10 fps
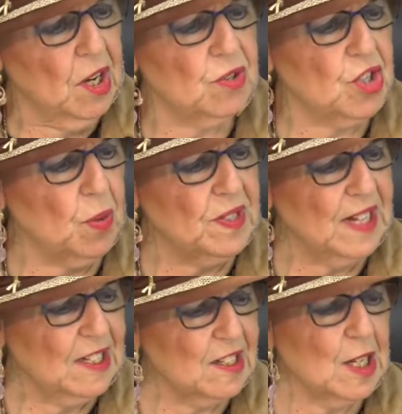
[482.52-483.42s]
Joey's
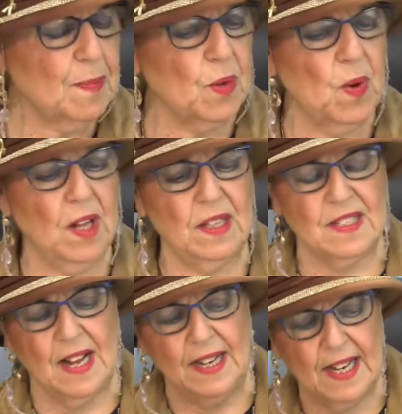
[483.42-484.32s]
not sleeping well,
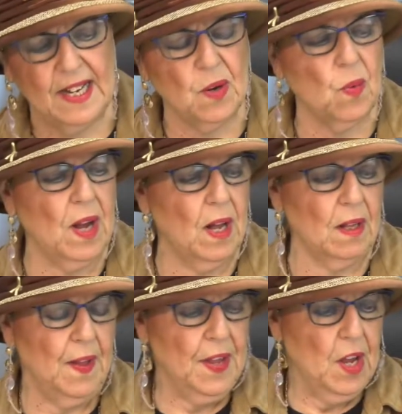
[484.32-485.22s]
he's not eating
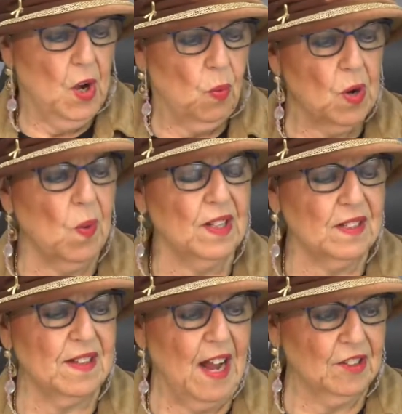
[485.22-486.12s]
well, we want
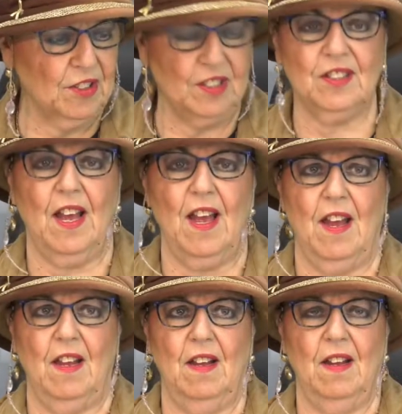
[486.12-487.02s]
the doctor to
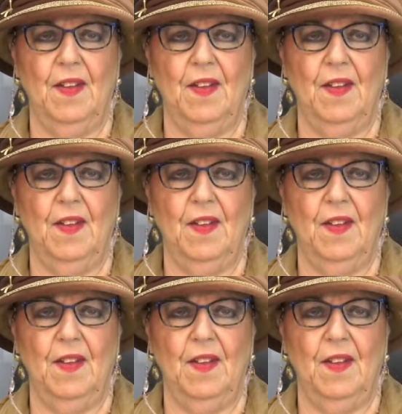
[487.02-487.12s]
say,